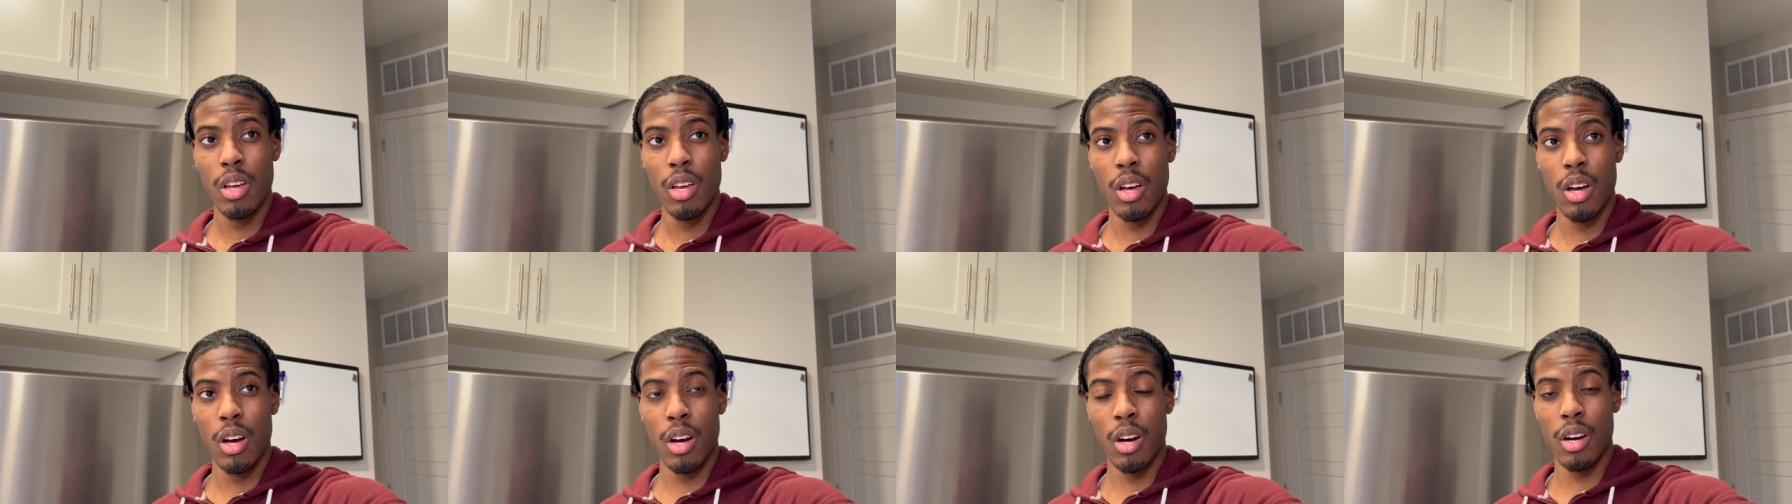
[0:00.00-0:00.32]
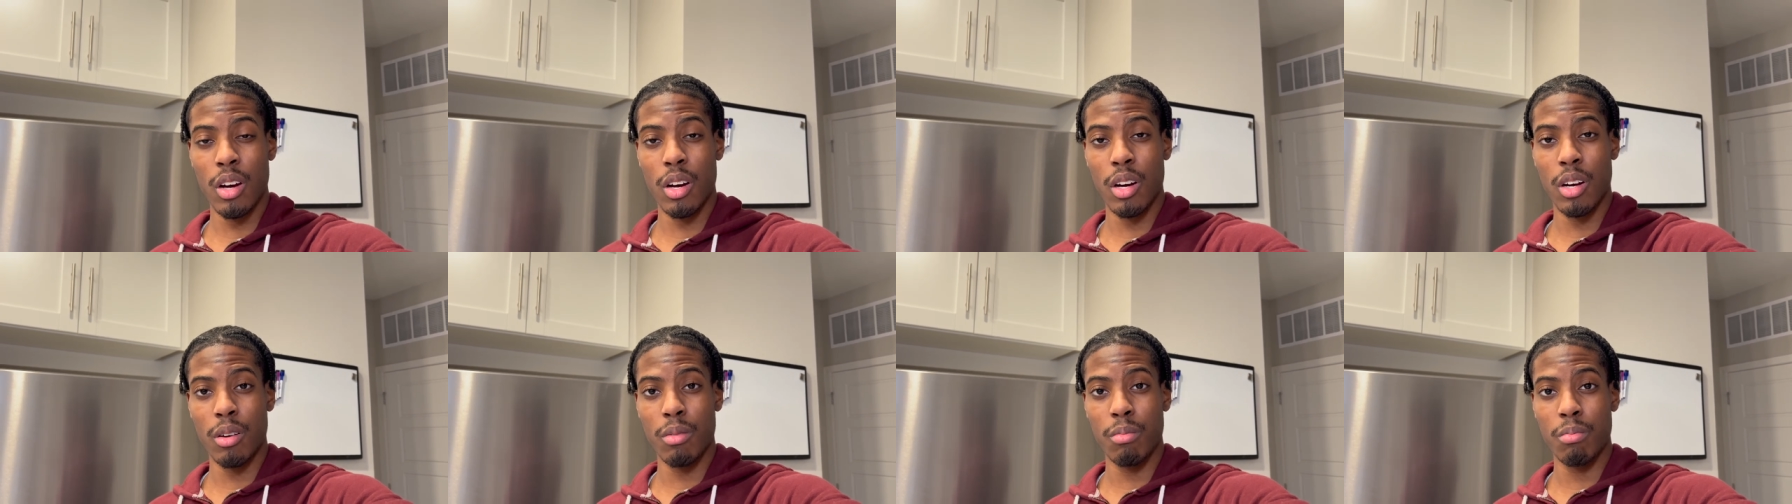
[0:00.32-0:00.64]

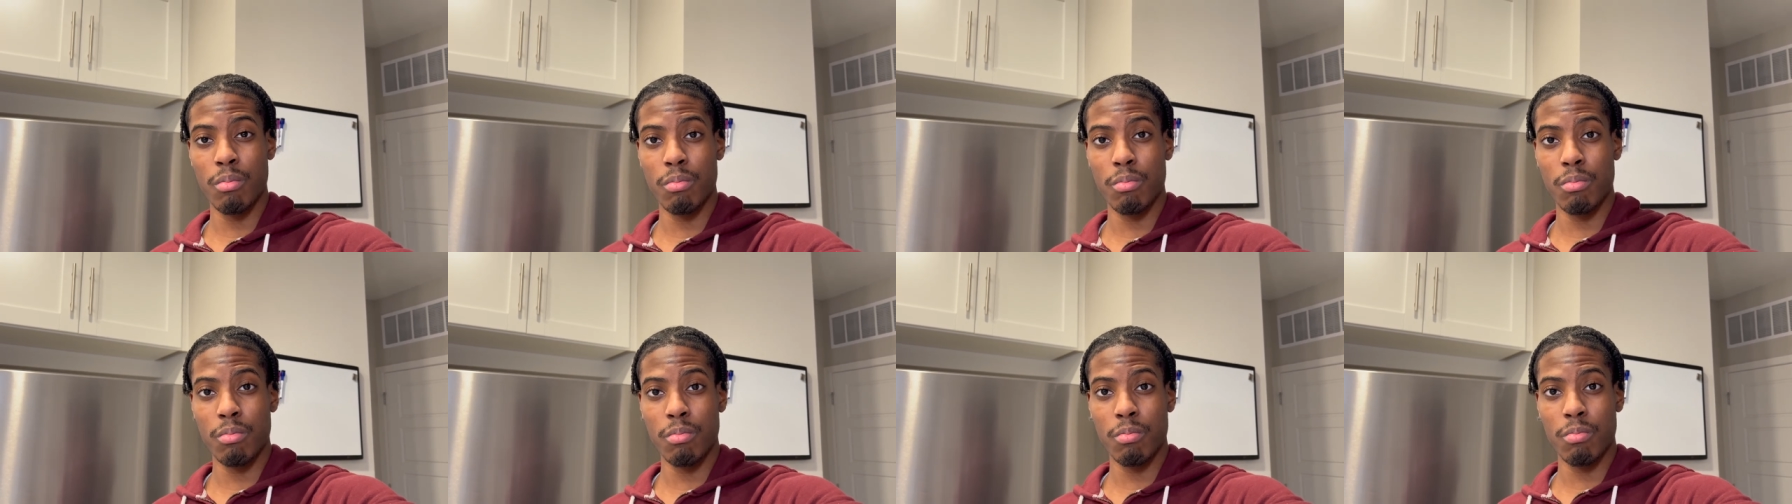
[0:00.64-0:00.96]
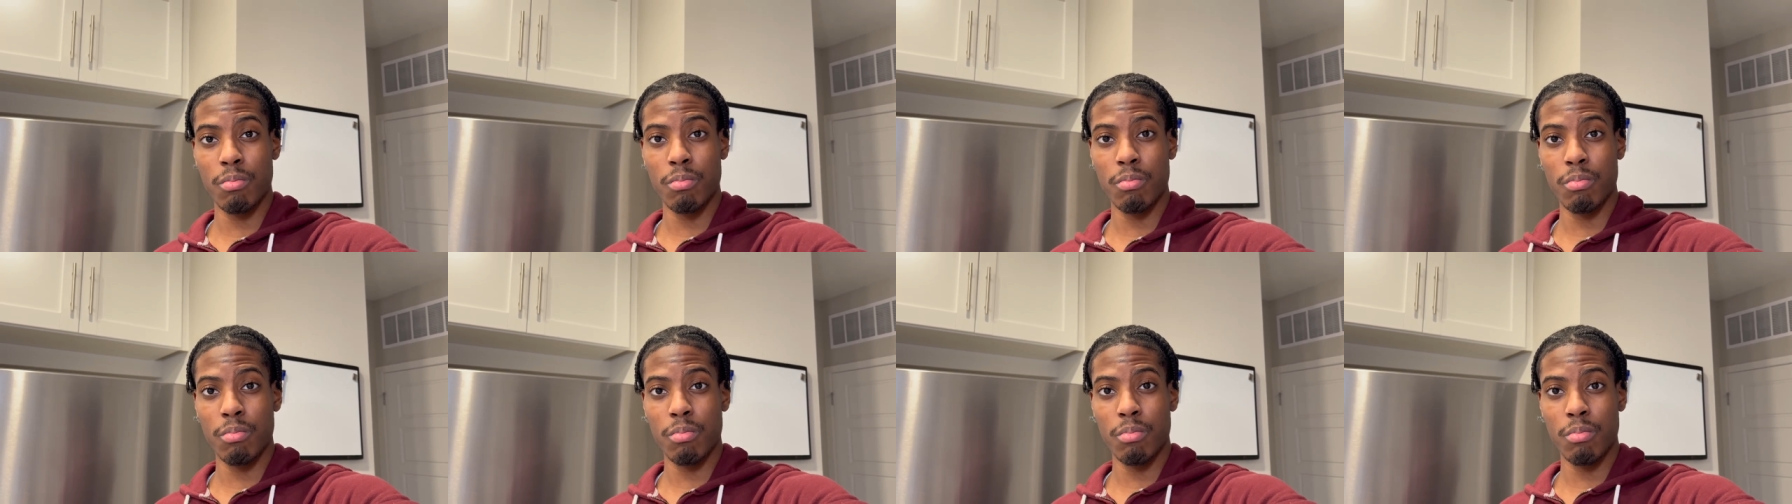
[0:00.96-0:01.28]
Um,
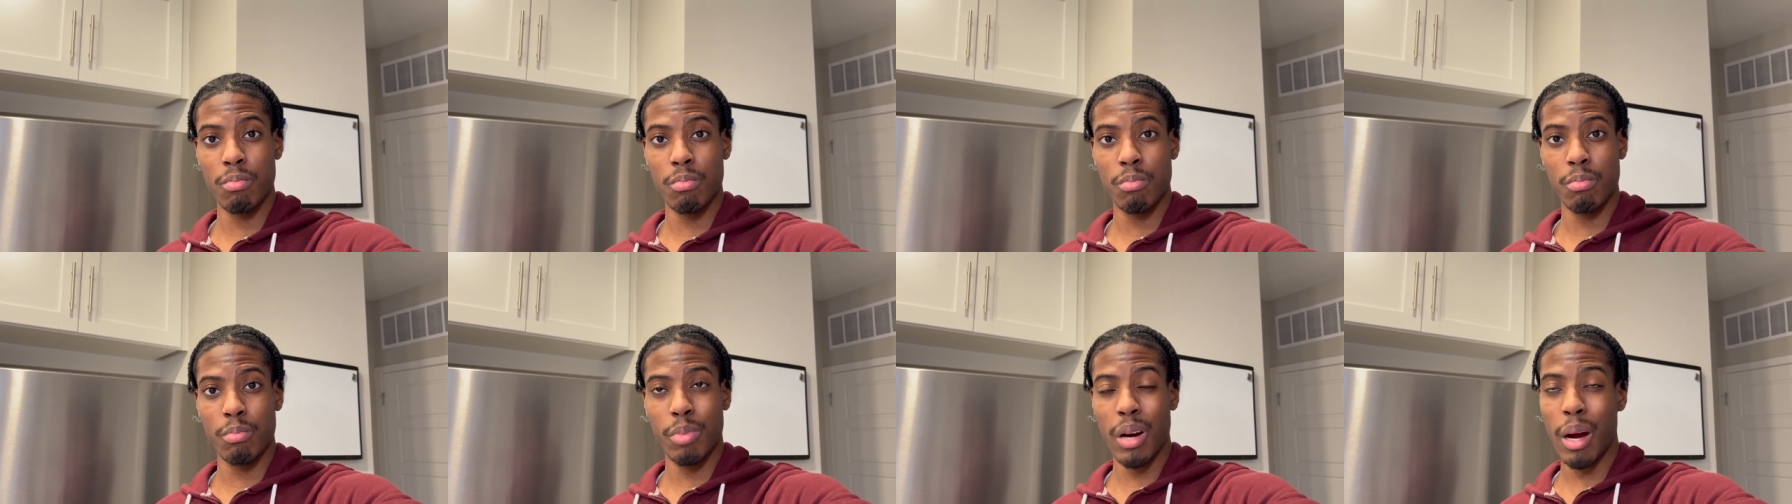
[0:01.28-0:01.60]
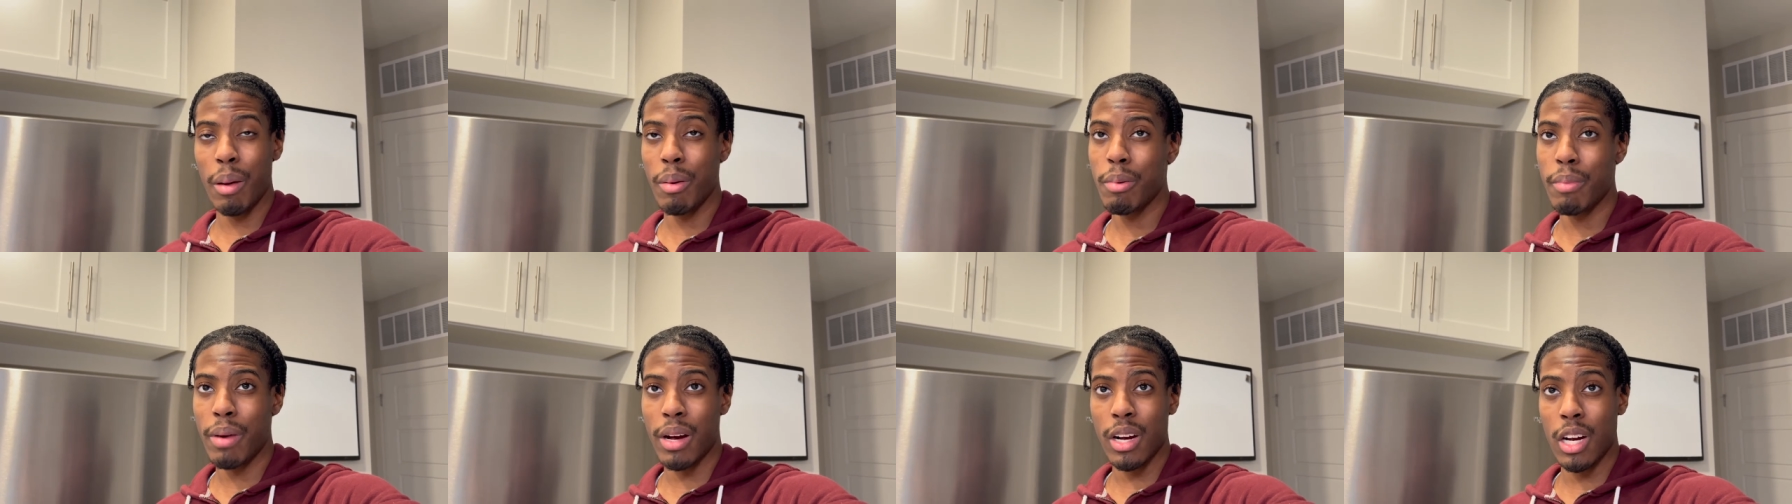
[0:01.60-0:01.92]

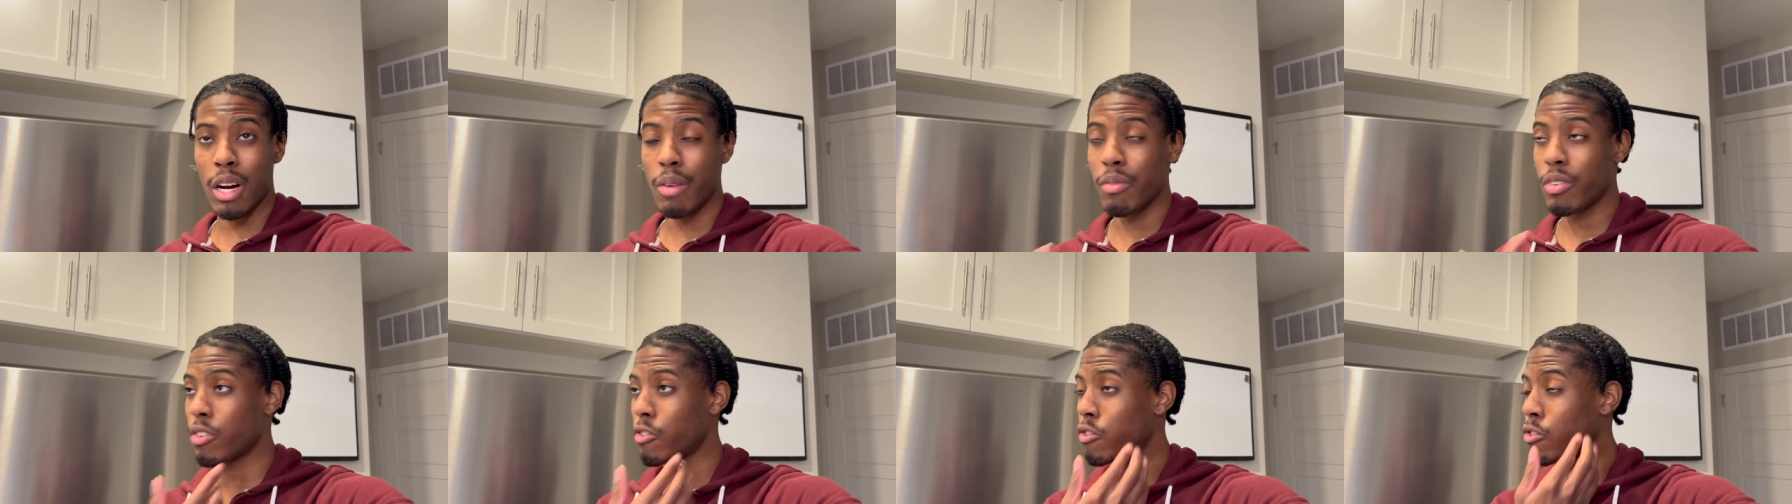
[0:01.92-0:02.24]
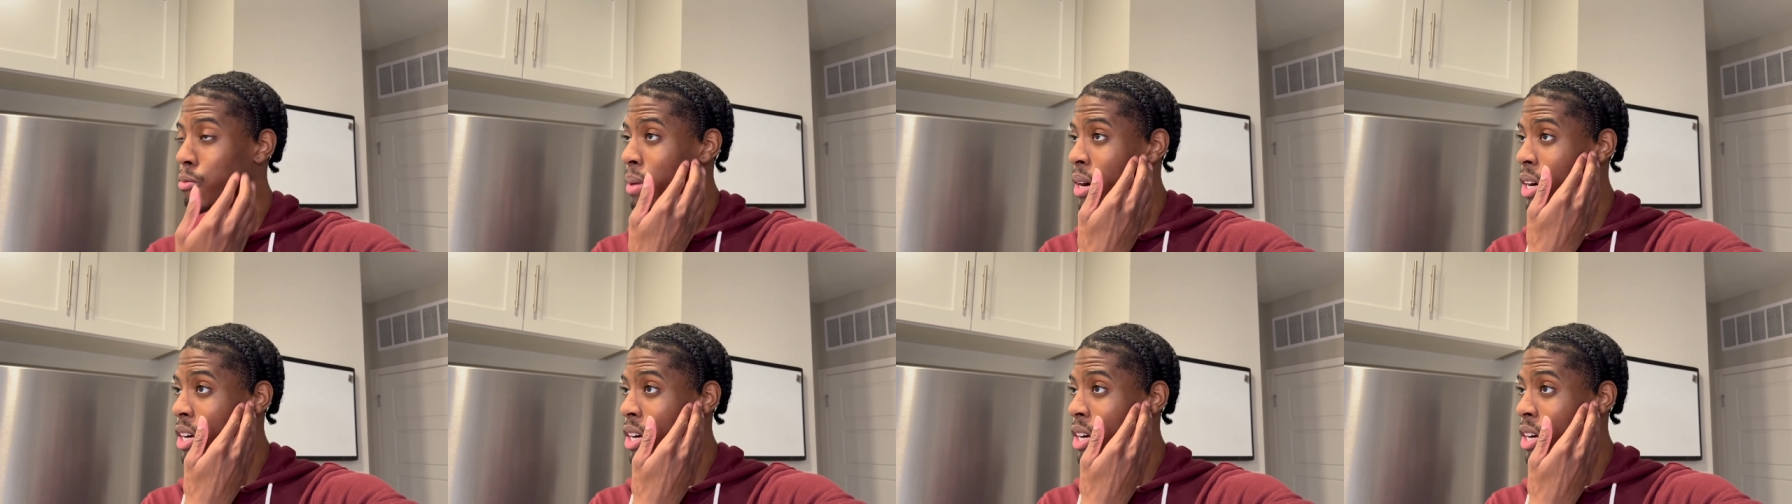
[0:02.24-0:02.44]
probably my comforter from my